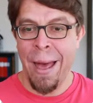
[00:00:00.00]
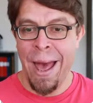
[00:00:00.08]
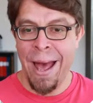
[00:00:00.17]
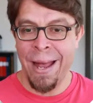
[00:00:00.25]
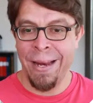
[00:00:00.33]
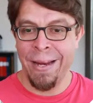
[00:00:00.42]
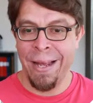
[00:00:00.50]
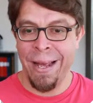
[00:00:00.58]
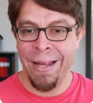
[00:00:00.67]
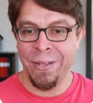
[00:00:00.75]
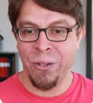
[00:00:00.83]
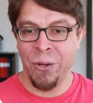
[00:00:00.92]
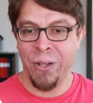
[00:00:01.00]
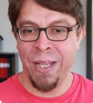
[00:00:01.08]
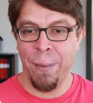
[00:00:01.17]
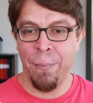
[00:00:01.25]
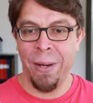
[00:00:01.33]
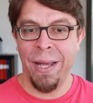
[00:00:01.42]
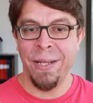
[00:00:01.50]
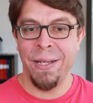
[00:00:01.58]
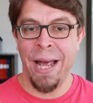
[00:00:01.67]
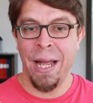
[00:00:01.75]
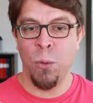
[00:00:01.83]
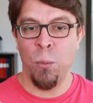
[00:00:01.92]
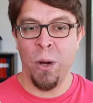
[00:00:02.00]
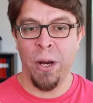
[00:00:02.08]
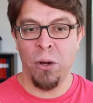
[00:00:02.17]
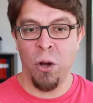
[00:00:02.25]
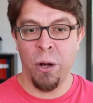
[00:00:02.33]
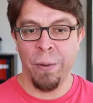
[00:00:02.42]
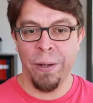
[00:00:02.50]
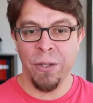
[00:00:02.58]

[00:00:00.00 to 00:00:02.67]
And it's going to take place at 1 o'clock.